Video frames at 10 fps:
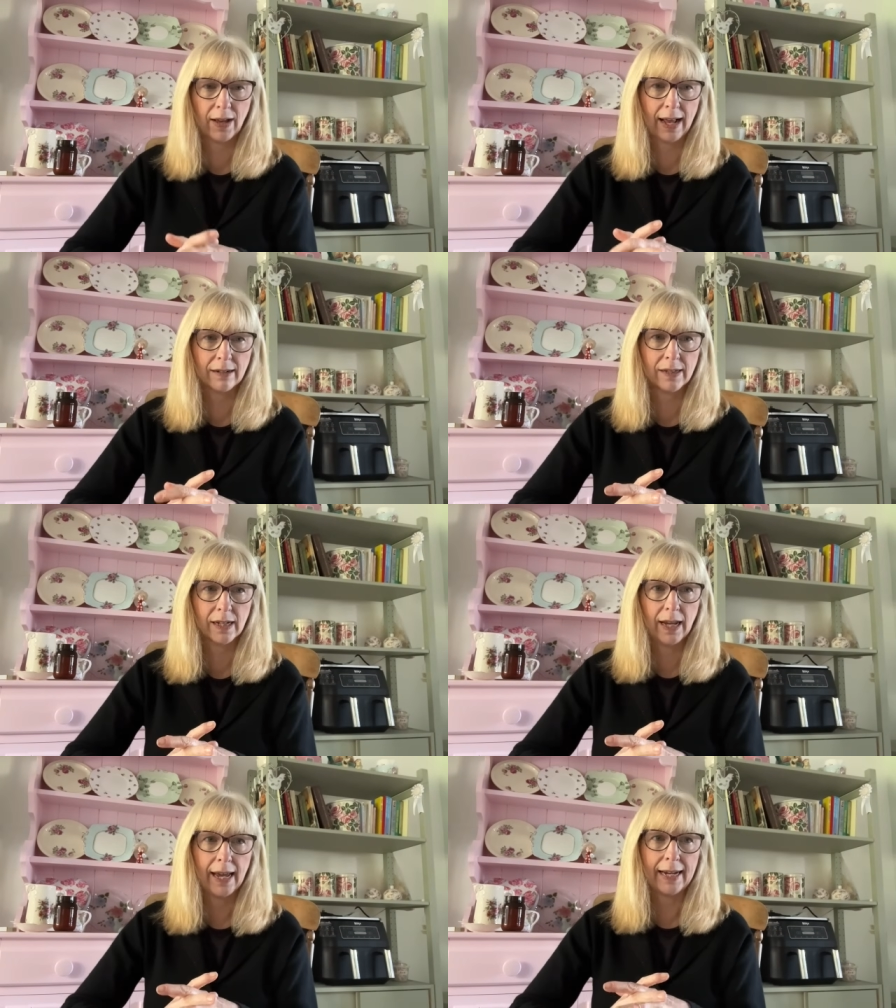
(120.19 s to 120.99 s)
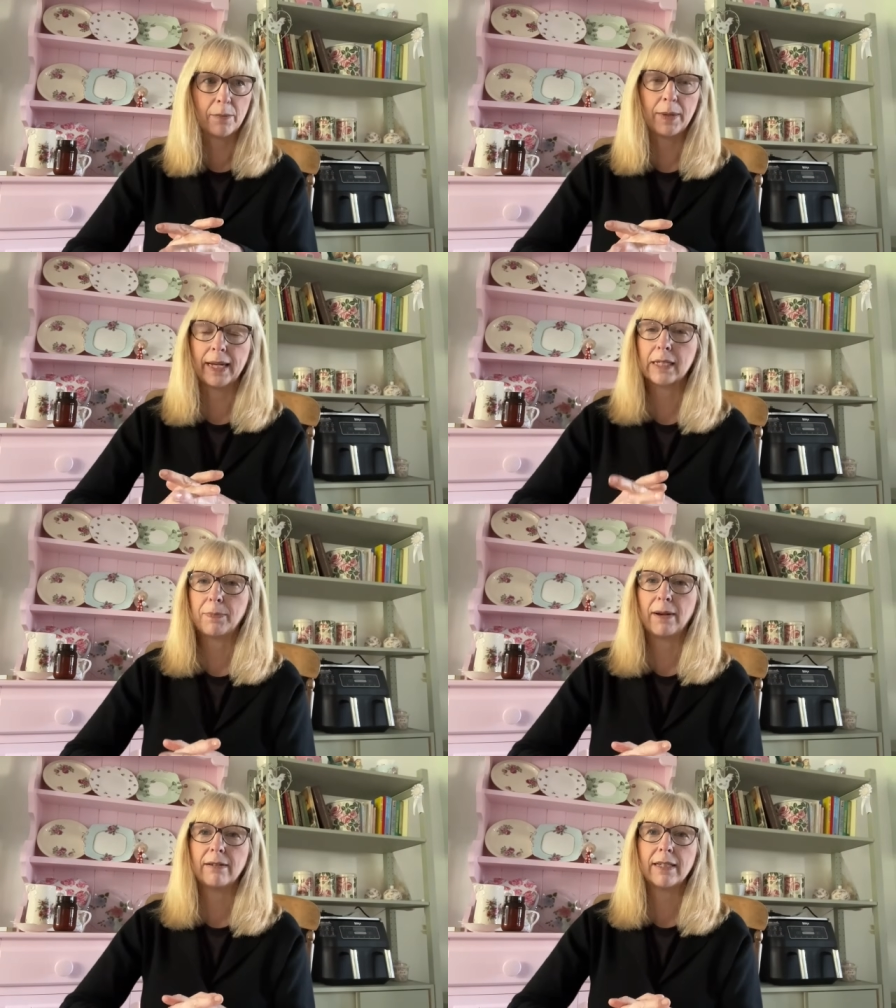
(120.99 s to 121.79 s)
And it can be
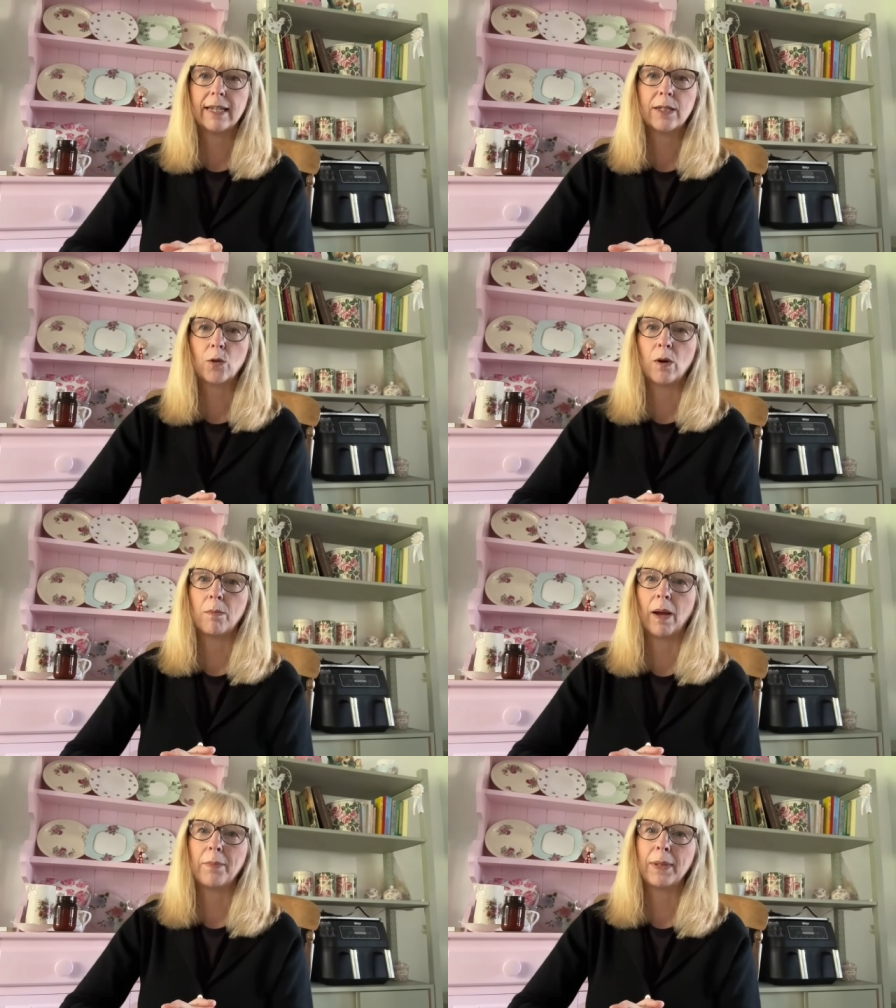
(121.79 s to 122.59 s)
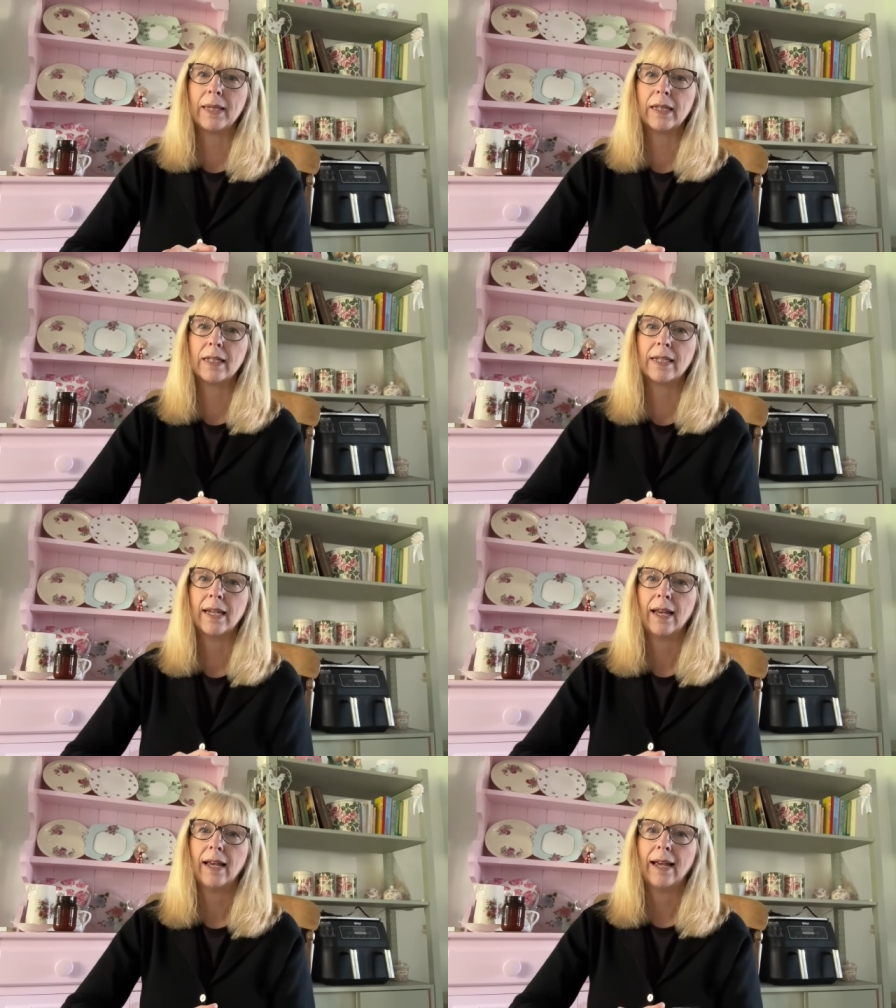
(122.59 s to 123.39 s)
experiences, or it might be that
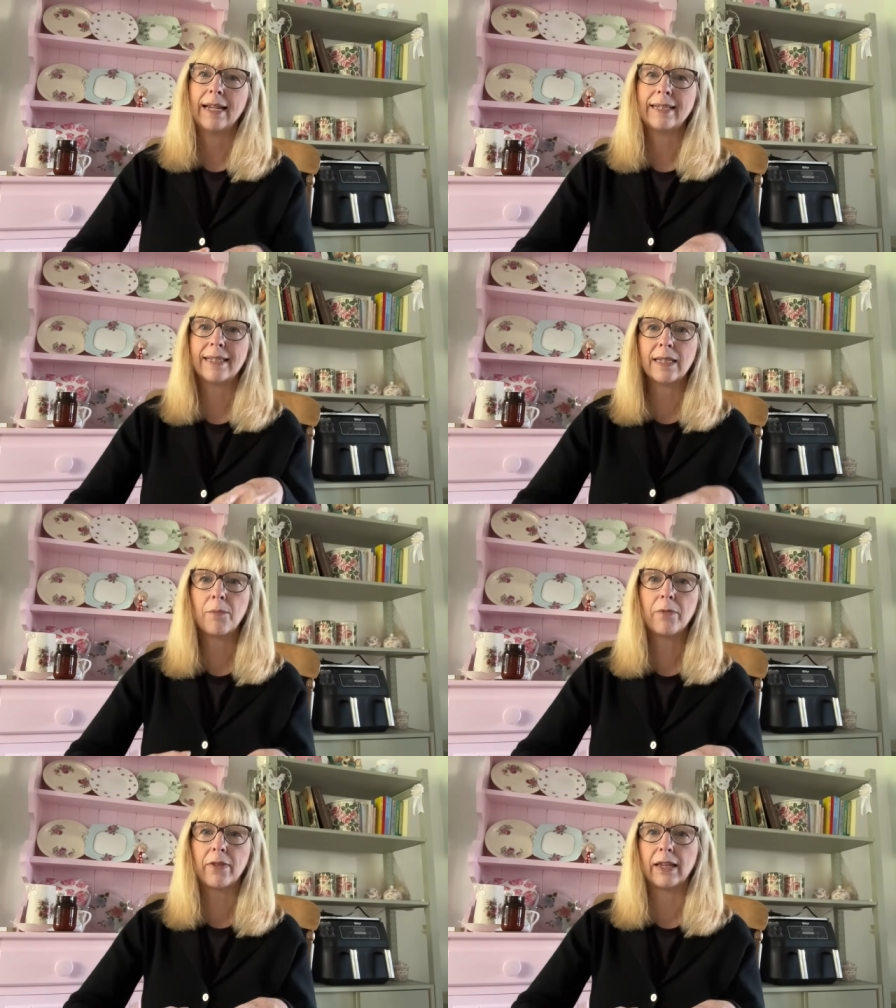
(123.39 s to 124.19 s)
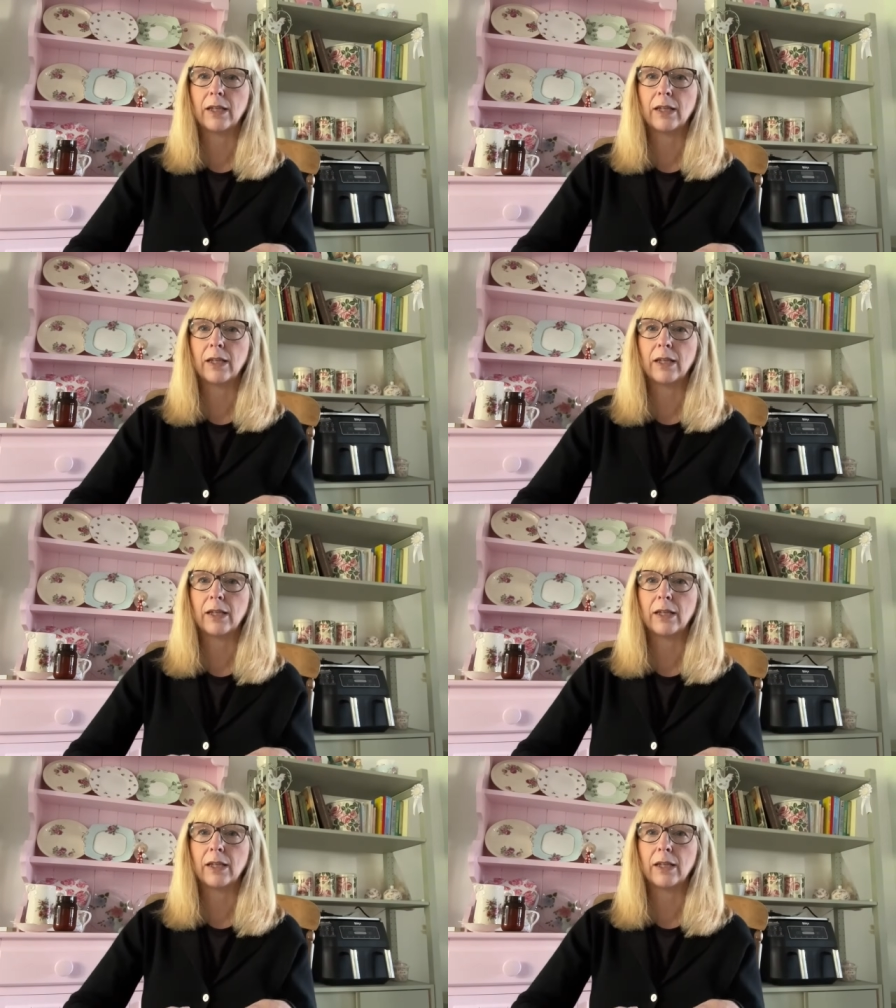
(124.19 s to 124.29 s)
it's something